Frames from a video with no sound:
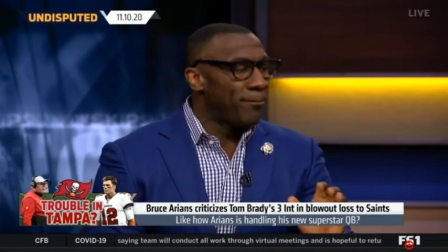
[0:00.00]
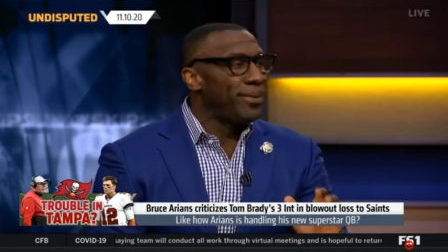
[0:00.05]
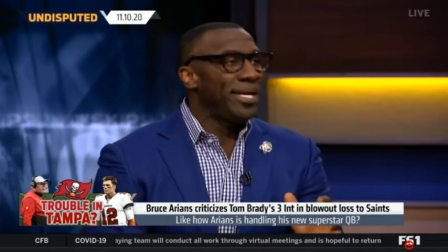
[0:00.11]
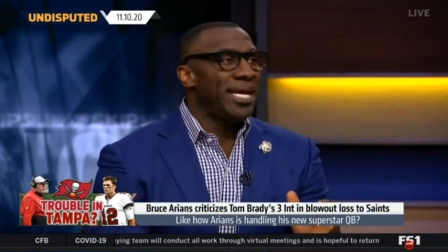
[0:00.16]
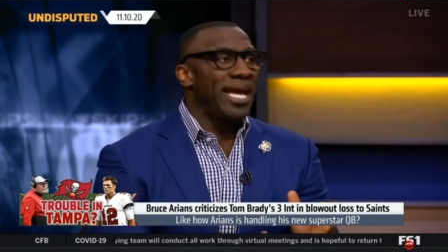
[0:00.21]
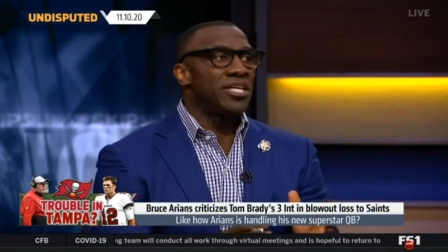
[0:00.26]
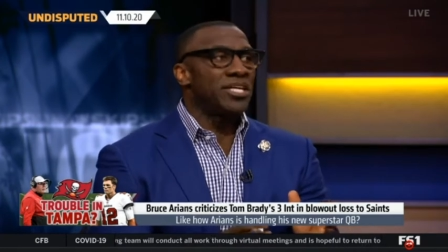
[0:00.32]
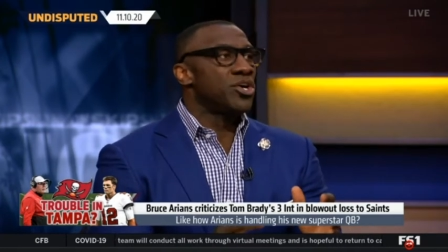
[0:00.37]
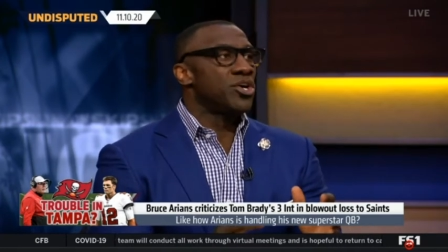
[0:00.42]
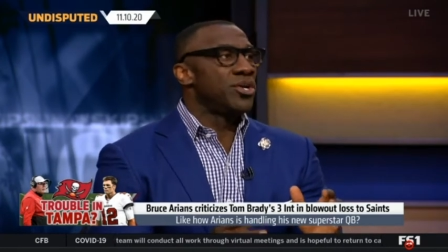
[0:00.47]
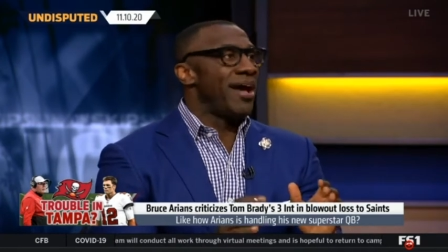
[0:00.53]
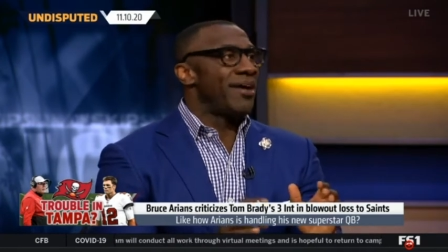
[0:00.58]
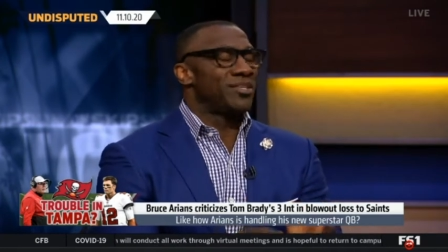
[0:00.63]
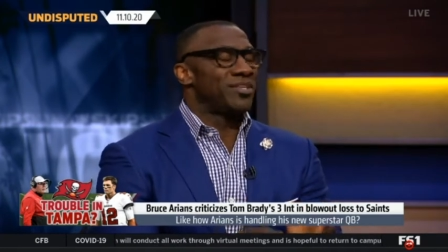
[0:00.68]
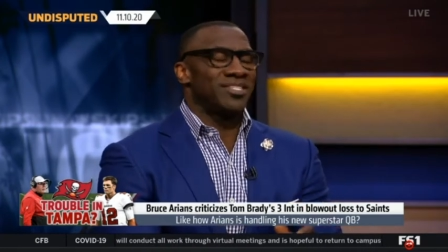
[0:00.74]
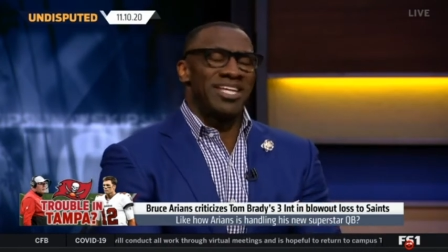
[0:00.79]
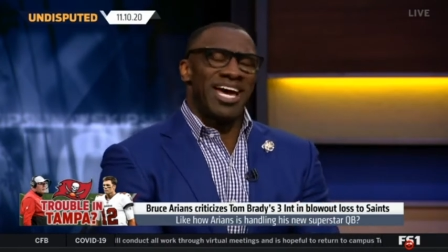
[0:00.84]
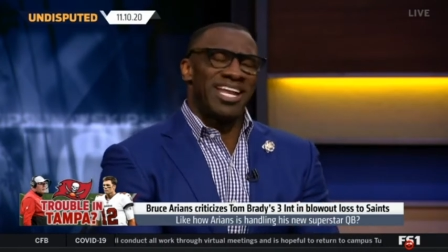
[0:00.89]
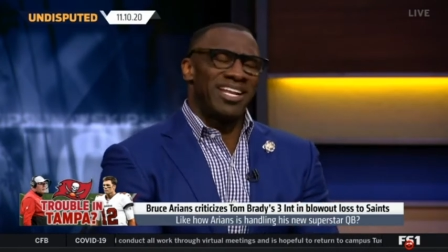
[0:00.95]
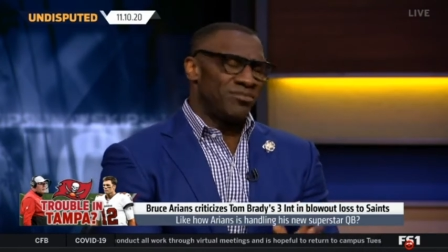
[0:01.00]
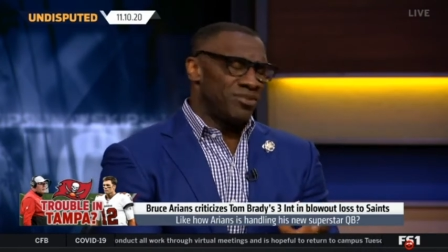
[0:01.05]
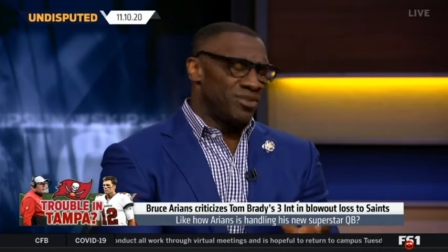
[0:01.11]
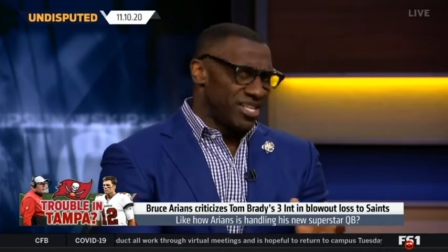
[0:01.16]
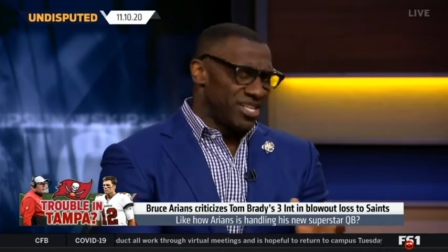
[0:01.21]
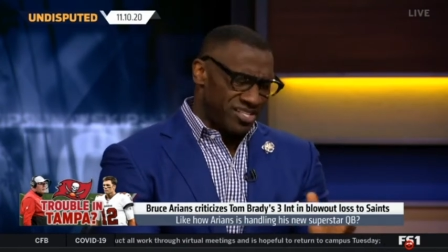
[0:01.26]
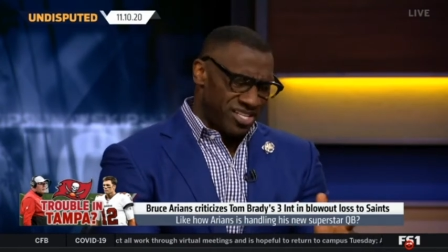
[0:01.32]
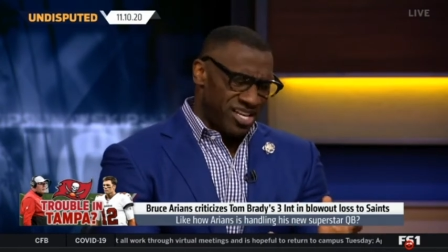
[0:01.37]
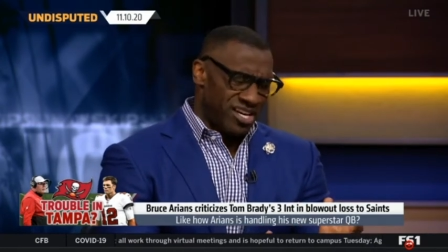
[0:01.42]
BA is going to have to sign up
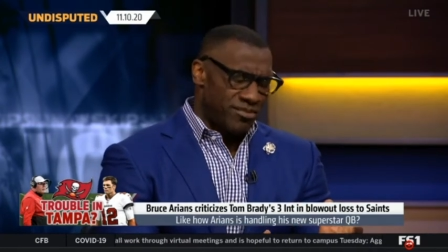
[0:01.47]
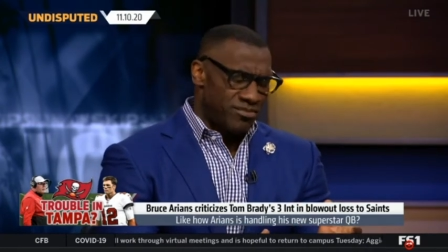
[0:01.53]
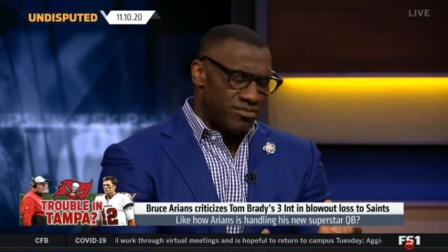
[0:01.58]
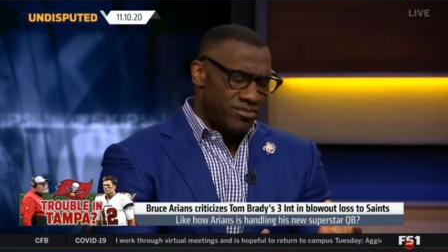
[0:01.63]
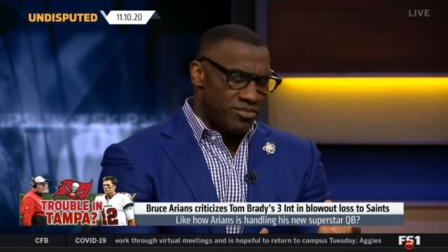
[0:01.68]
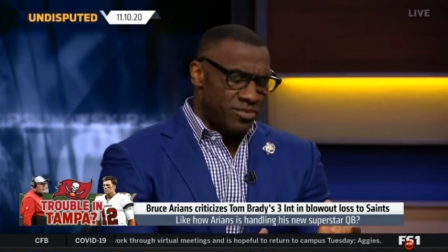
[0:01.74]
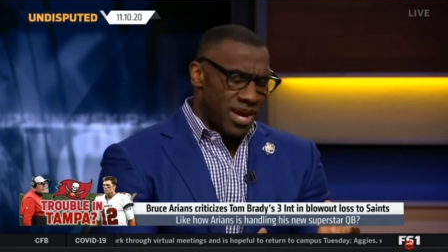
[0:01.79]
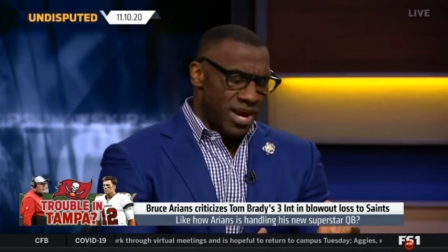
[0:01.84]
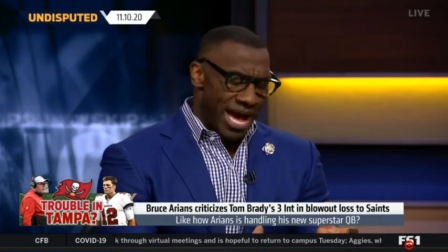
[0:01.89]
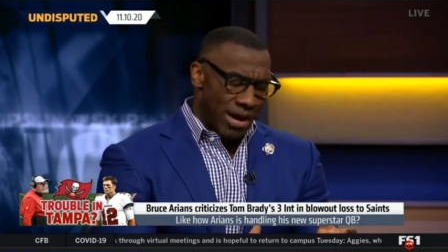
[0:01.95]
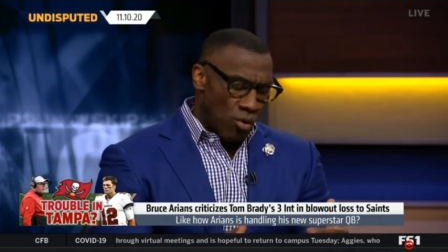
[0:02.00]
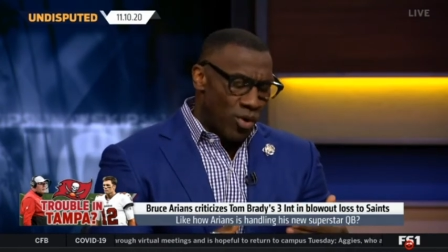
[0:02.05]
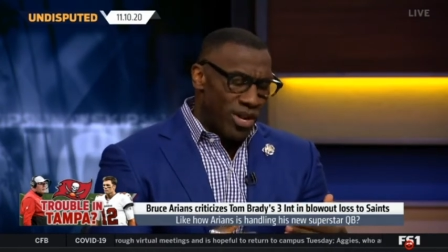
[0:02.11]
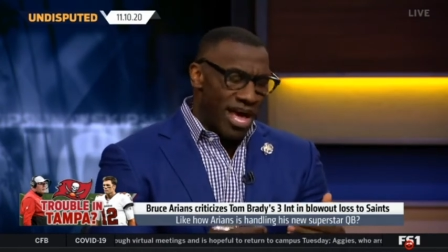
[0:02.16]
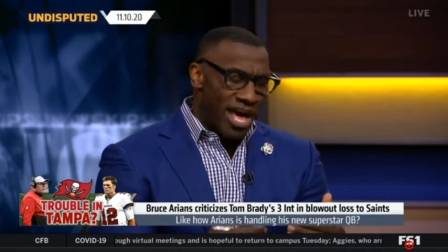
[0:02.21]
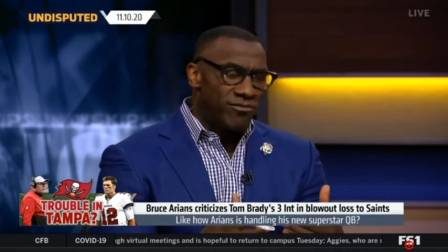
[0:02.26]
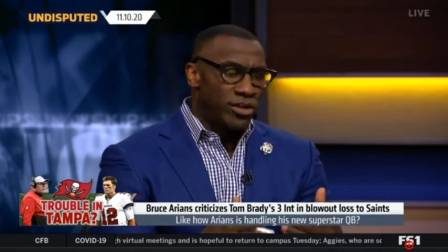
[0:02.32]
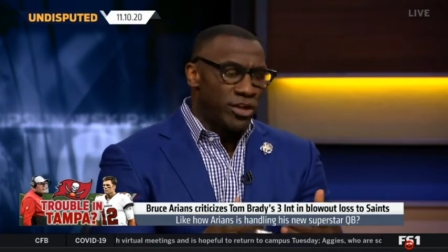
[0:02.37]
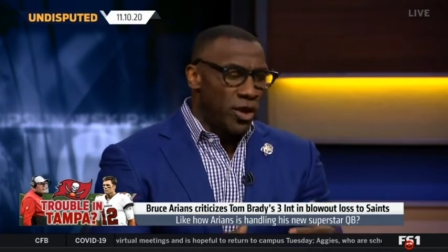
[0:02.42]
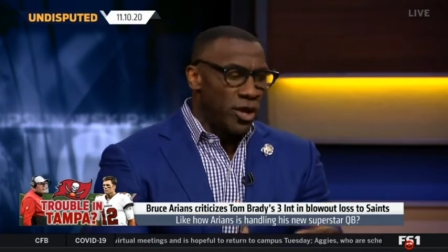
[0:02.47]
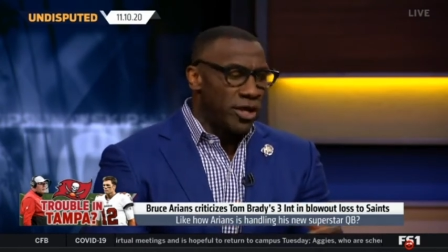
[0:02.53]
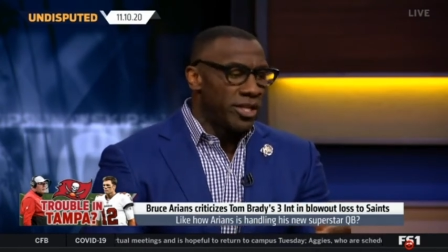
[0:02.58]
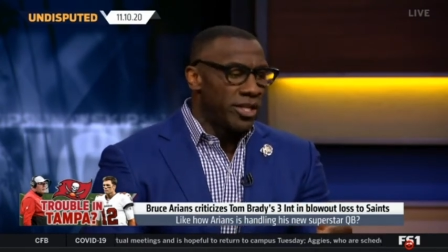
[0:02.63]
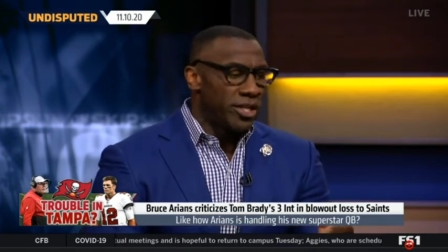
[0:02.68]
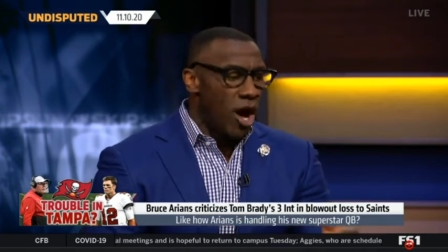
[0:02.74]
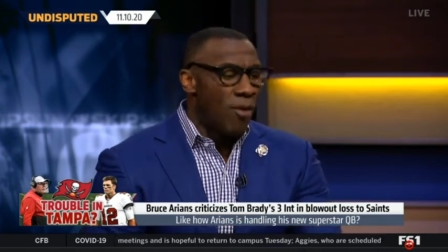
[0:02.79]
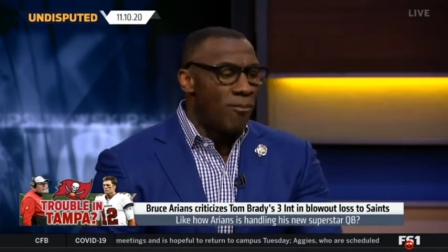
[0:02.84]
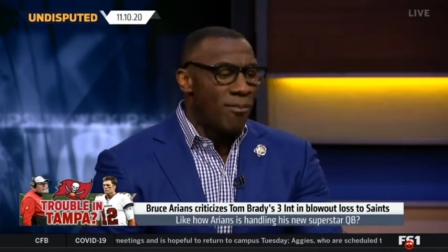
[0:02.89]
because Skip, what I've learned
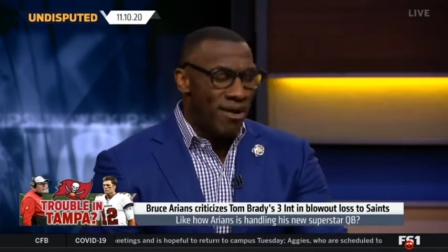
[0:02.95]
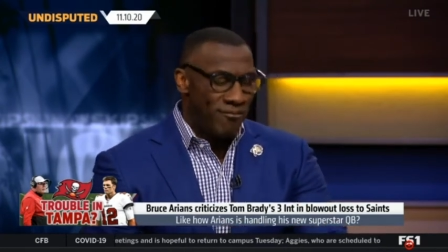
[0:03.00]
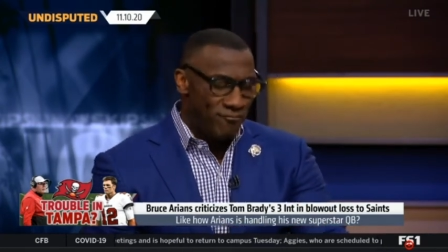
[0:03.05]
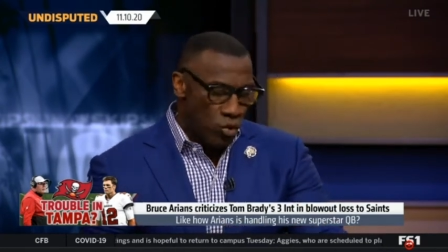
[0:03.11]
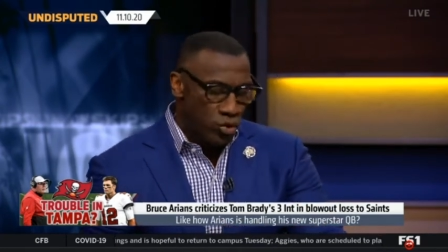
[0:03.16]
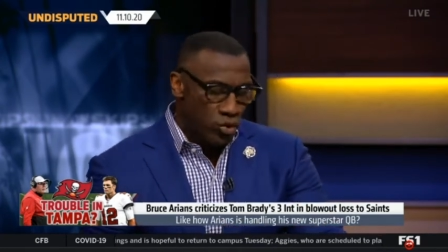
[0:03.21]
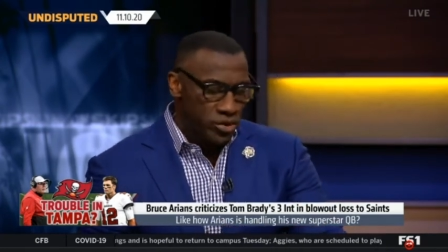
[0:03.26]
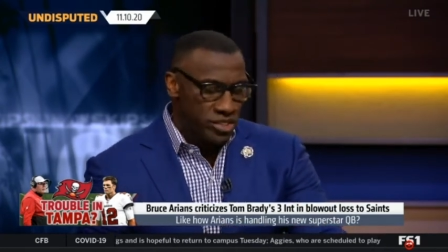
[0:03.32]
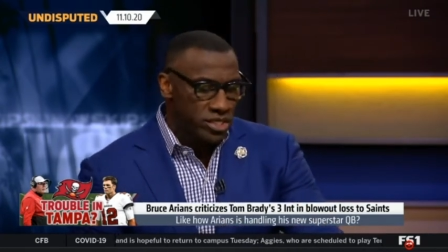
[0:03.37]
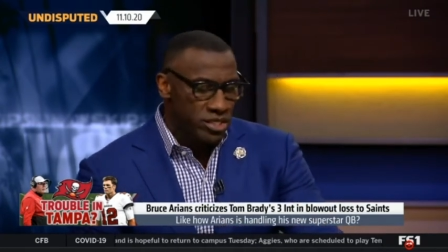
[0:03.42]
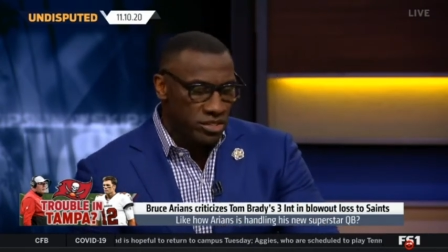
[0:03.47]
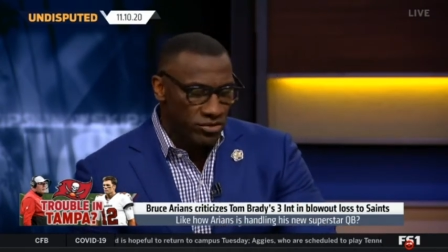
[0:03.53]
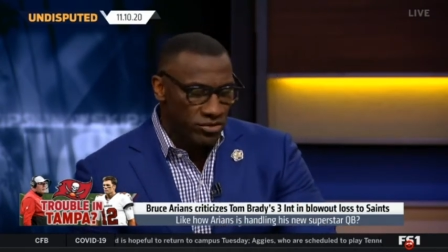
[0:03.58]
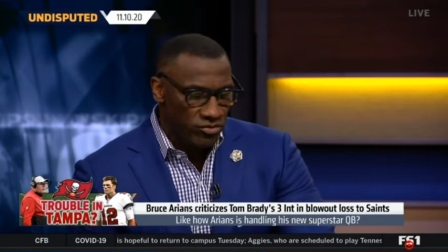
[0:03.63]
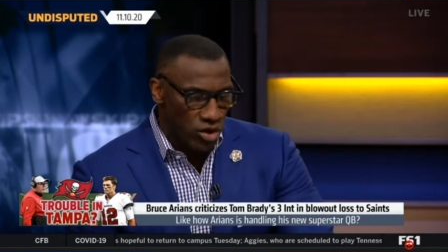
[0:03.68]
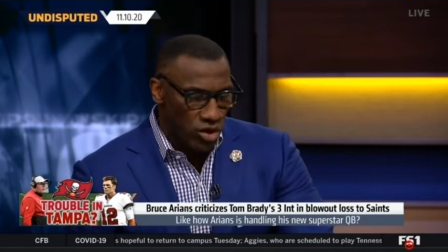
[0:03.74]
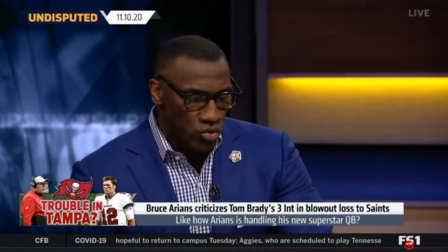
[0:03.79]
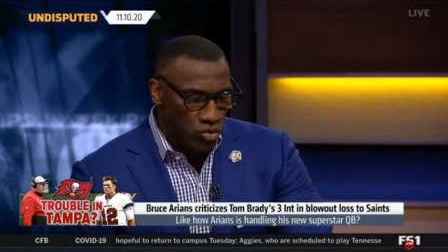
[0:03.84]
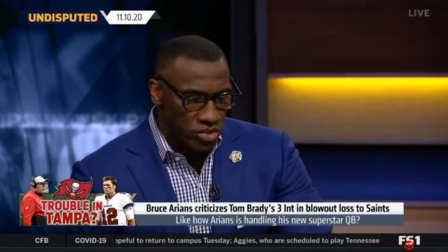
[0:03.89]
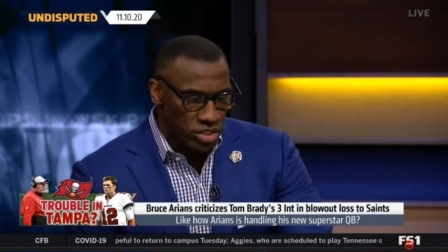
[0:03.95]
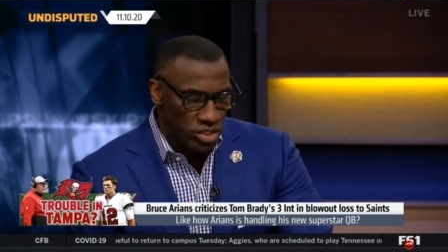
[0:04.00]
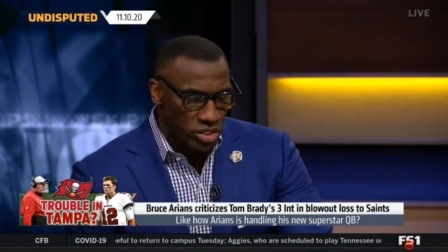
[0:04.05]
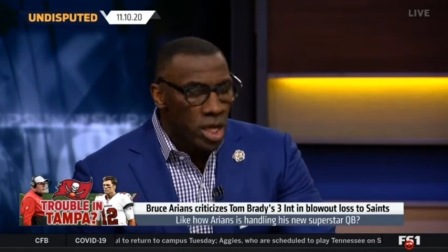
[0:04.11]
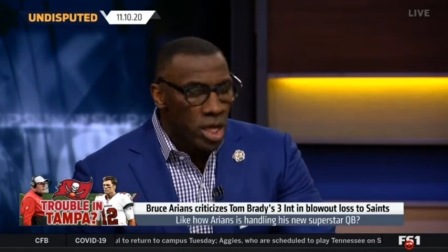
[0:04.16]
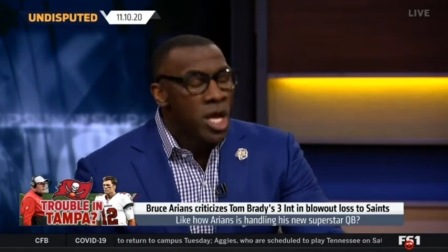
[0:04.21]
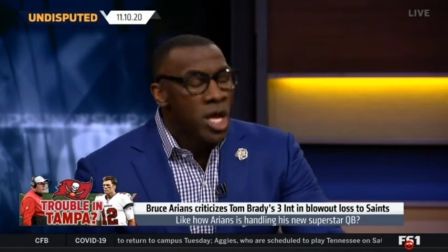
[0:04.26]
in all my 14 years of coaching,